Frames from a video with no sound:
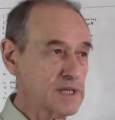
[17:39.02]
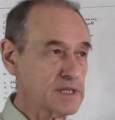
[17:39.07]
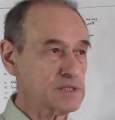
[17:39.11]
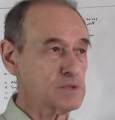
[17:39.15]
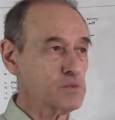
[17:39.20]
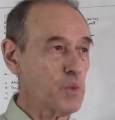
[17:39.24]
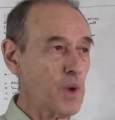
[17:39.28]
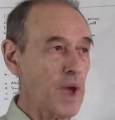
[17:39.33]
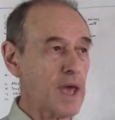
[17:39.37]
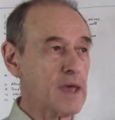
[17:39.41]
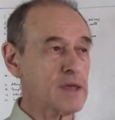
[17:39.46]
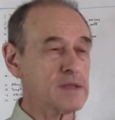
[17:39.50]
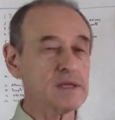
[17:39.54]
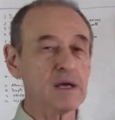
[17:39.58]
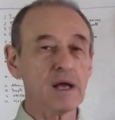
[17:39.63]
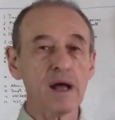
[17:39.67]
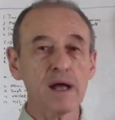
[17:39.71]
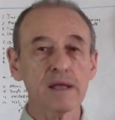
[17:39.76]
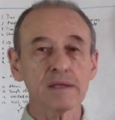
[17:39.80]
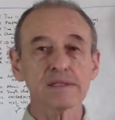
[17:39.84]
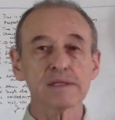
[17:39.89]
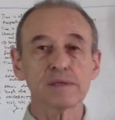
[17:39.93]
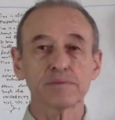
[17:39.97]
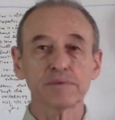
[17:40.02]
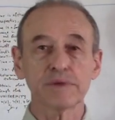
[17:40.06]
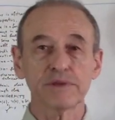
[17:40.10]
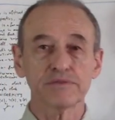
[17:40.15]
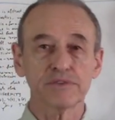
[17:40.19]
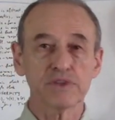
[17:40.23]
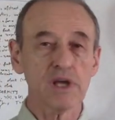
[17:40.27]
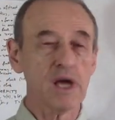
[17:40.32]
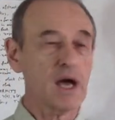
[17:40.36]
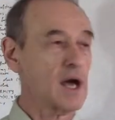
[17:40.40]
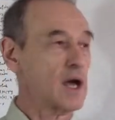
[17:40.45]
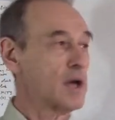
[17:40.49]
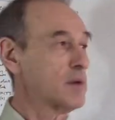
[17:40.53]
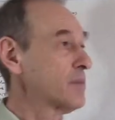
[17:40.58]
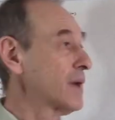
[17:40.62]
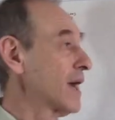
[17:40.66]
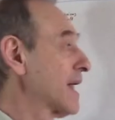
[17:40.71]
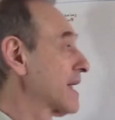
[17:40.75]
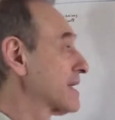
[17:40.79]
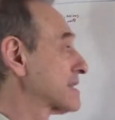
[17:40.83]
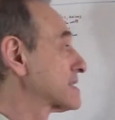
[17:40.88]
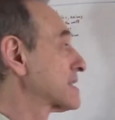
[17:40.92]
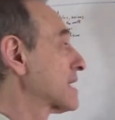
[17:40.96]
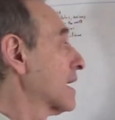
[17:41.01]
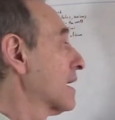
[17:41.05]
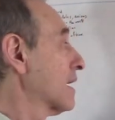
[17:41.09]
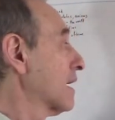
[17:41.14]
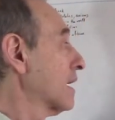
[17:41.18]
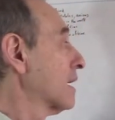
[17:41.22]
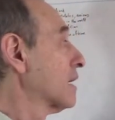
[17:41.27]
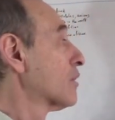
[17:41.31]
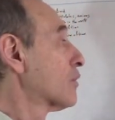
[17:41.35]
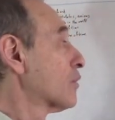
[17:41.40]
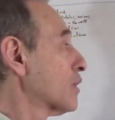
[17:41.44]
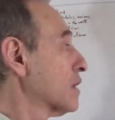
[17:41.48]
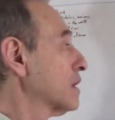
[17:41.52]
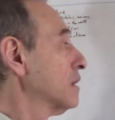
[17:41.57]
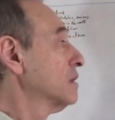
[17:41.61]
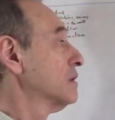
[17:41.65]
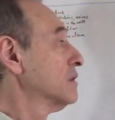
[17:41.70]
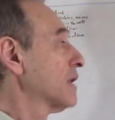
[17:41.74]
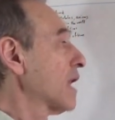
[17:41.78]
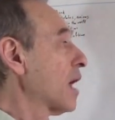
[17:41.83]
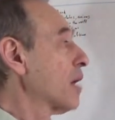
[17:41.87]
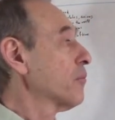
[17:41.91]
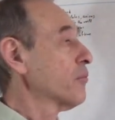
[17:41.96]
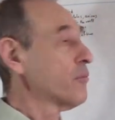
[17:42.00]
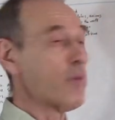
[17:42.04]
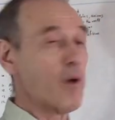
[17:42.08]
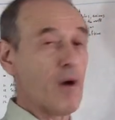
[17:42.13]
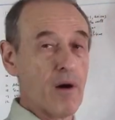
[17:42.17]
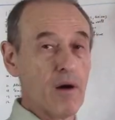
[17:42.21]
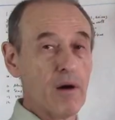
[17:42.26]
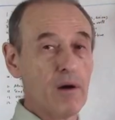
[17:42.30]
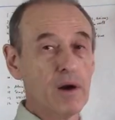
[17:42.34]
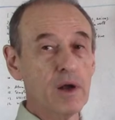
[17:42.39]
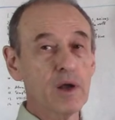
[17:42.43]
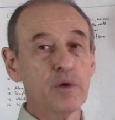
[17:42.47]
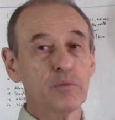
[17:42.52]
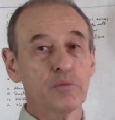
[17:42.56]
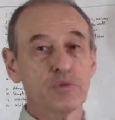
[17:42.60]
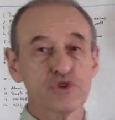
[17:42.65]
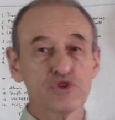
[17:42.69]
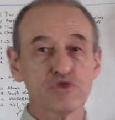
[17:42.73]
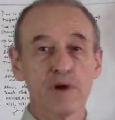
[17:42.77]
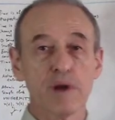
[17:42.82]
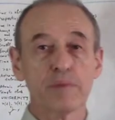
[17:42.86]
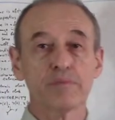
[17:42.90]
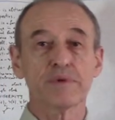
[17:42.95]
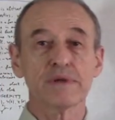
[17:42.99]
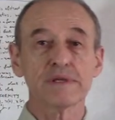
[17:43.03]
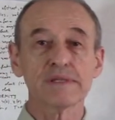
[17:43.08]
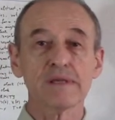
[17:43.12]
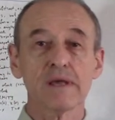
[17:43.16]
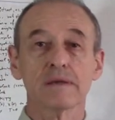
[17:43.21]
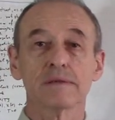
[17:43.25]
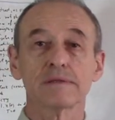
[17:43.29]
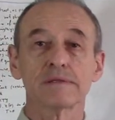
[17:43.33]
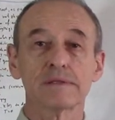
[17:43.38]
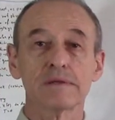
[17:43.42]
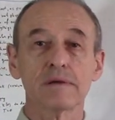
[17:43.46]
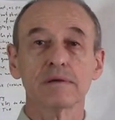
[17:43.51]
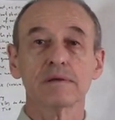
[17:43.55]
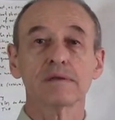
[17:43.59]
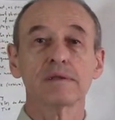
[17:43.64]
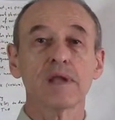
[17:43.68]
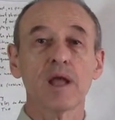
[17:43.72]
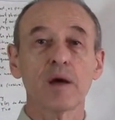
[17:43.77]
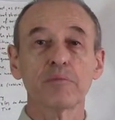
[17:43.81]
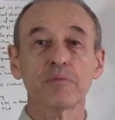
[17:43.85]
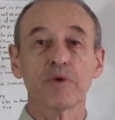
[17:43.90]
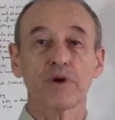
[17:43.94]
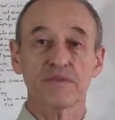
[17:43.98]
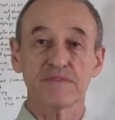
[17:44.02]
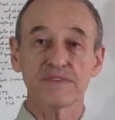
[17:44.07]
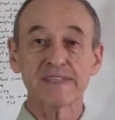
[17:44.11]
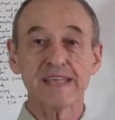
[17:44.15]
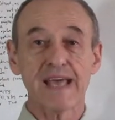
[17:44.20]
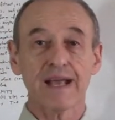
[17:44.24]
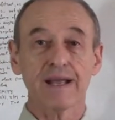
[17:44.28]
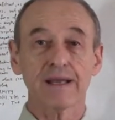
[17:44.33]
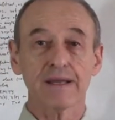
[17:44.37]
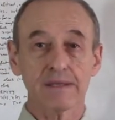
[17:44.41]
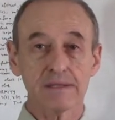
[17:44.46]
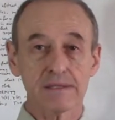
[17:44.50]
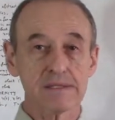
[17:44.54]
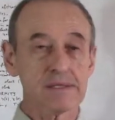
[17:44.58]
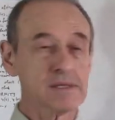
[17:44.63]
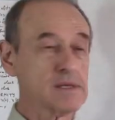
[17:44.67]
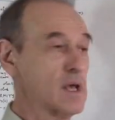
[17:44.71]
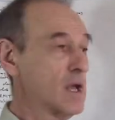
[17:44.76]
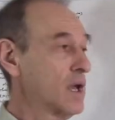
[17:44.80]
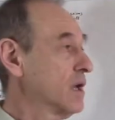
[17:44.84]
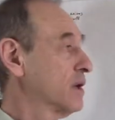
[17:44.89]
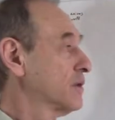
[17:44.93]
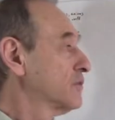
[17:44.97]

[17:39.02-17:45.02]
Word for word: way the concept of time as a real number which represents certain number of seconds